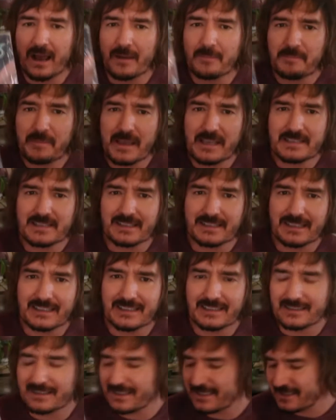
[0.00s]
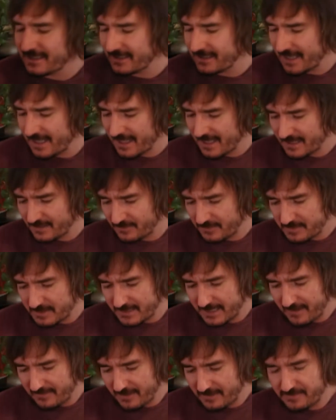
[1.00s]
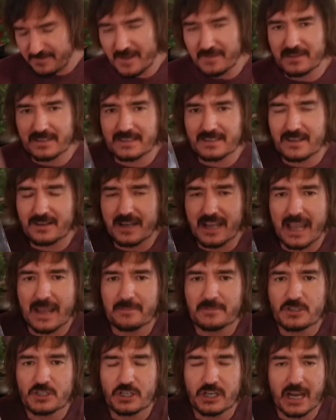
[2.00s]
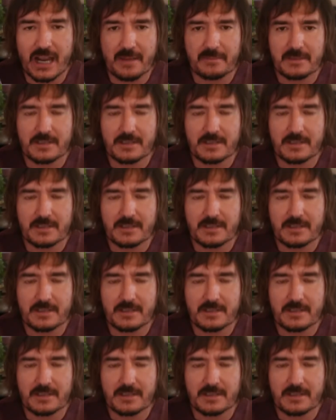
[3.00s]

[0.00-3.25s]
Basically, this, I think it's from 75. This is on MGM.